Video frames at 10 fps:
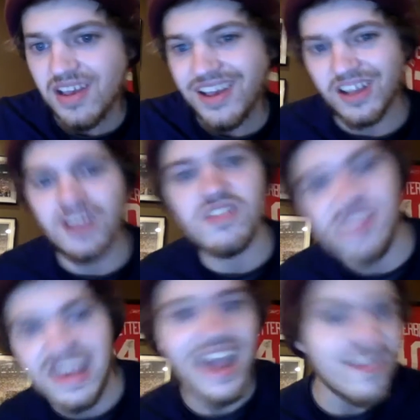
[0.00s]
because
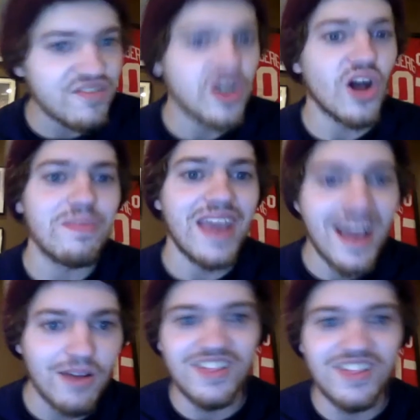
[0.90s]
he's kind of calmed
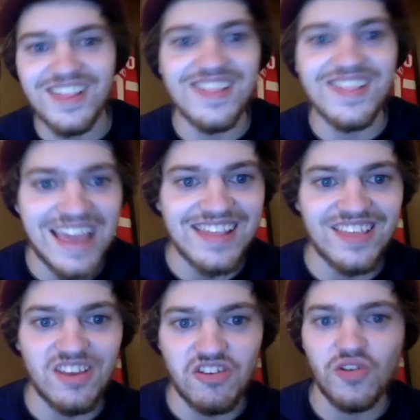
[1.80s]
down since his days
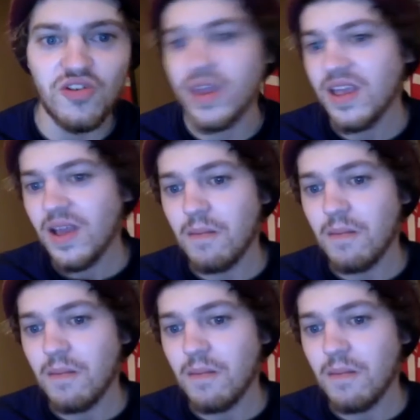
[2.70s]
in Detroit.